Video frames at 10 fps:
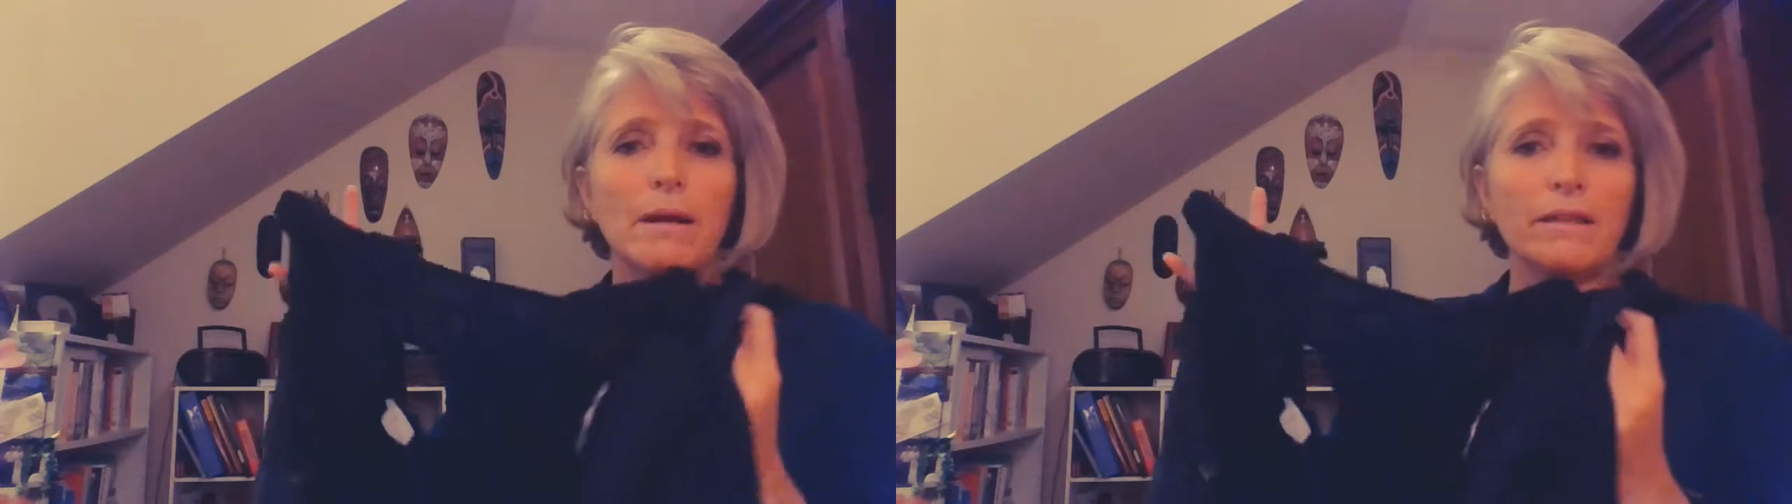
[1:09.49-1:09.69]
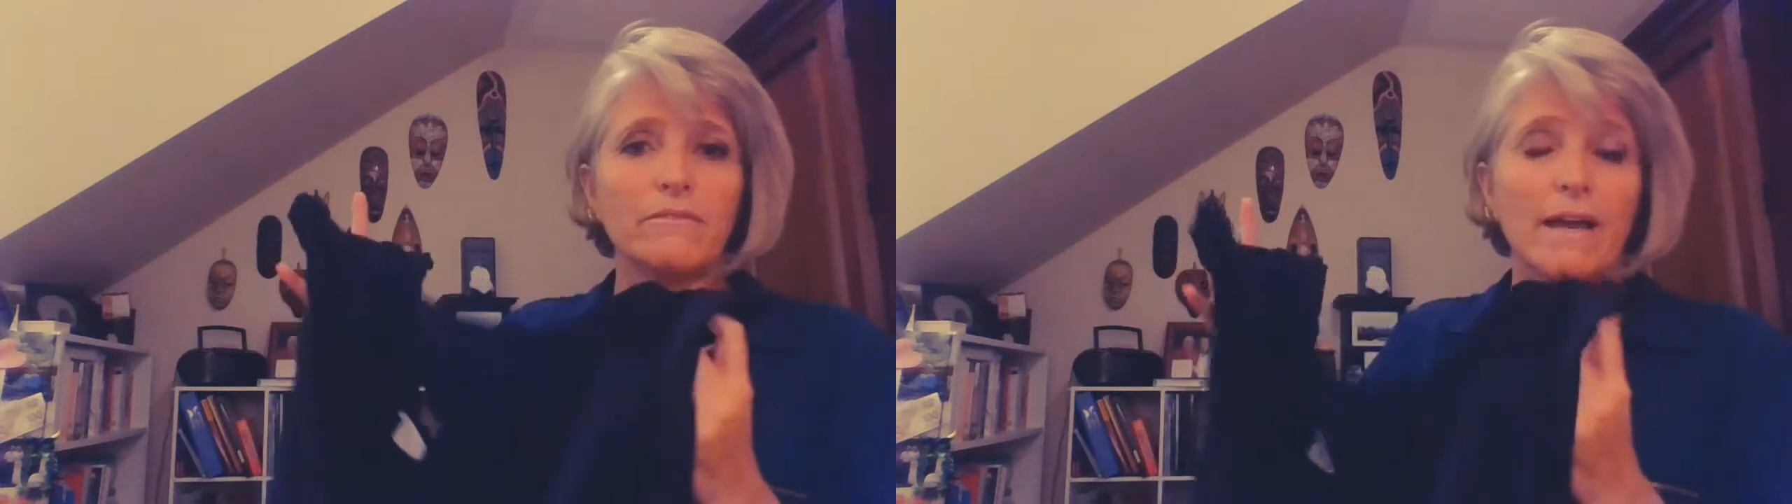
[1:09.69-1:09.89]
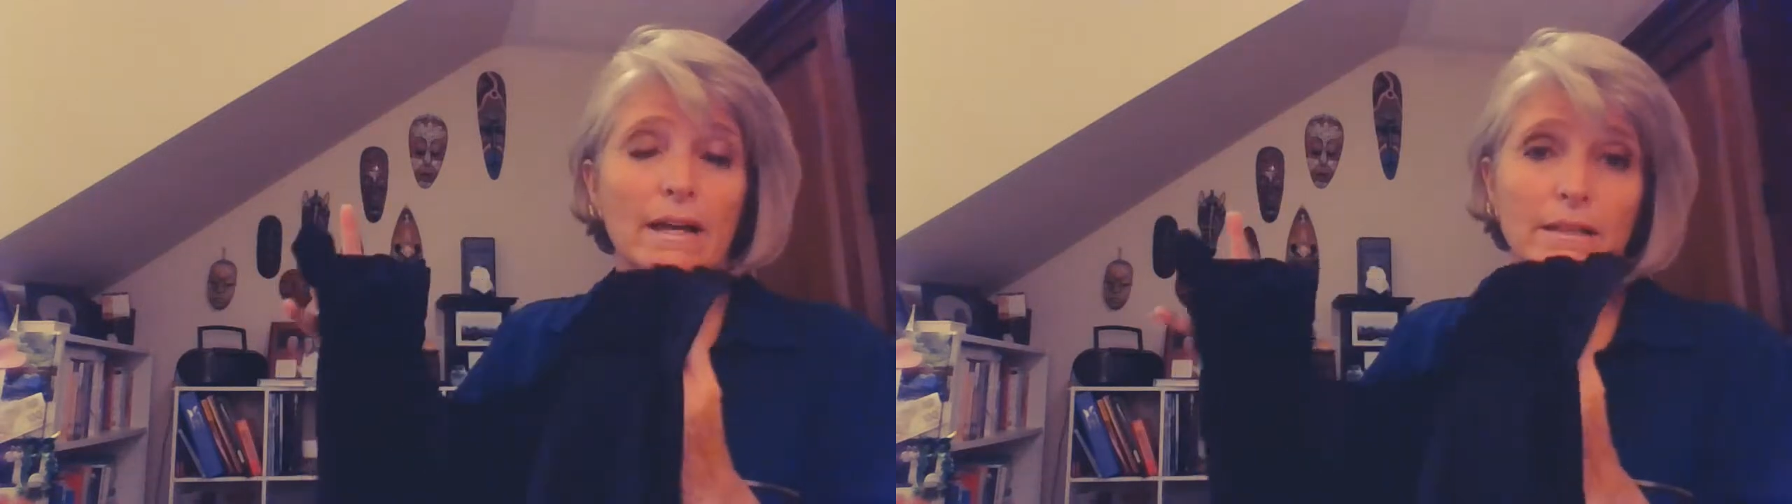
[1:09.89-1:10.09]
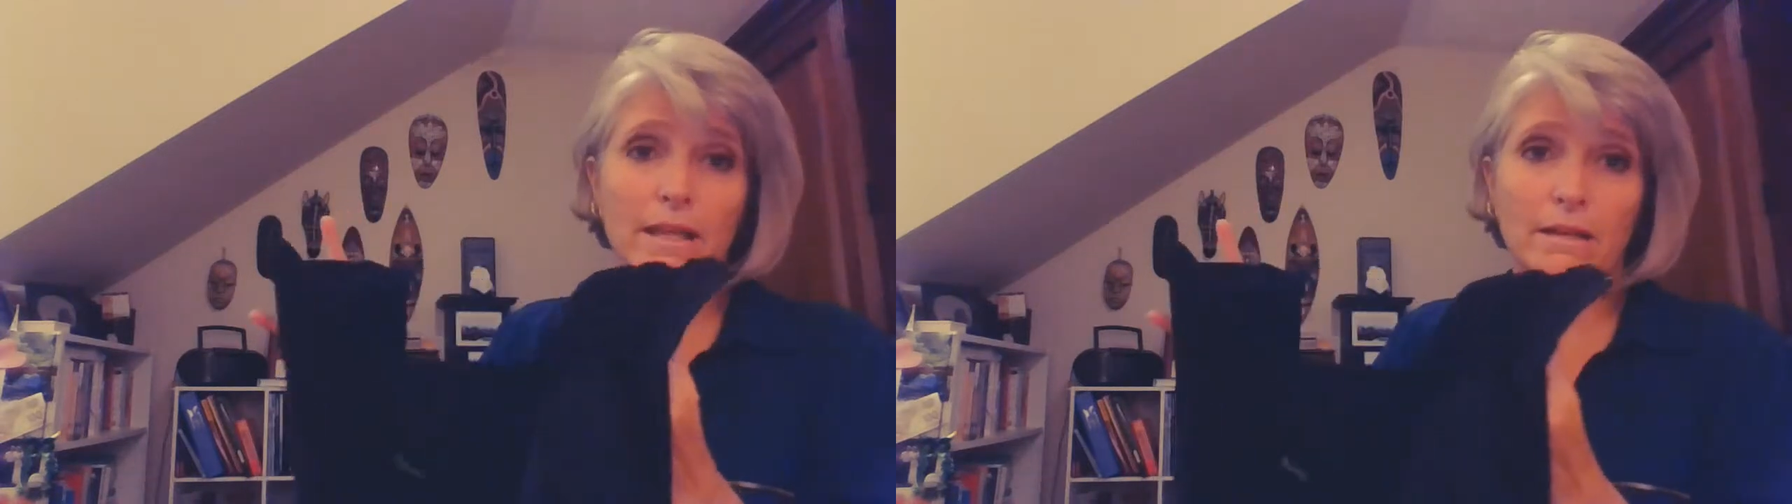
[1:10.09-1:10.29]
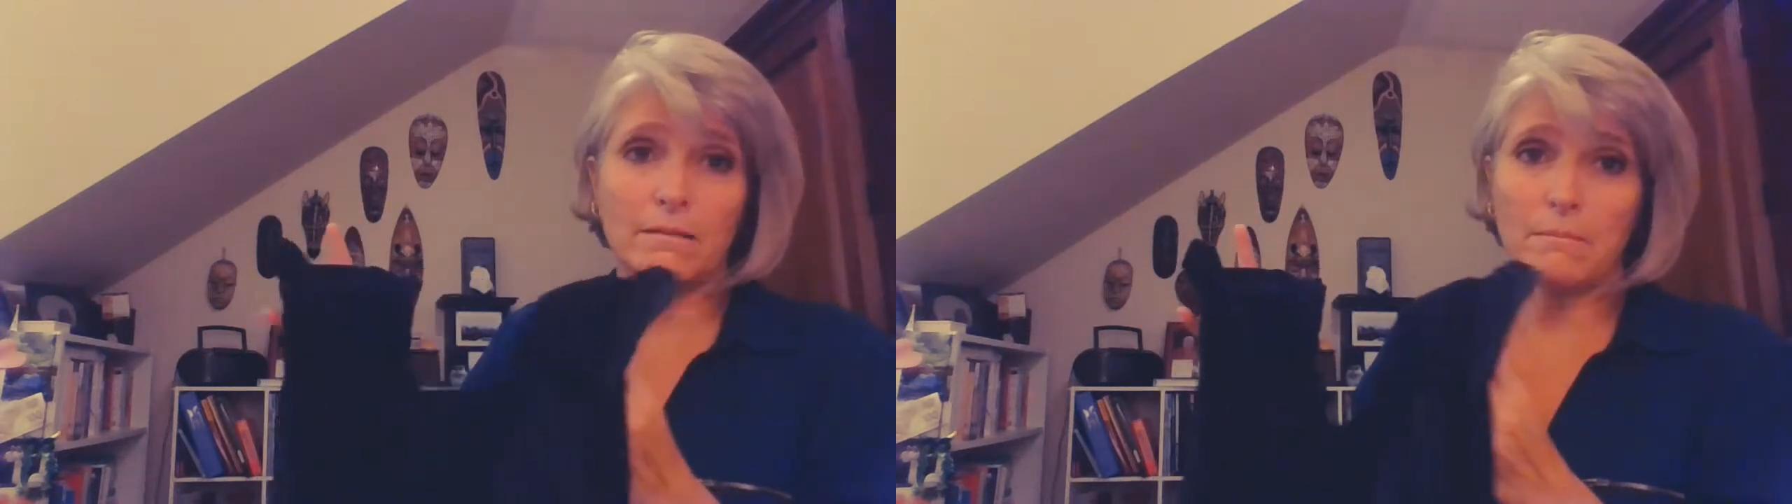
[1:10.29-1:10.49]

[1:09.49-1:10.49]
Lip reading: by the fact that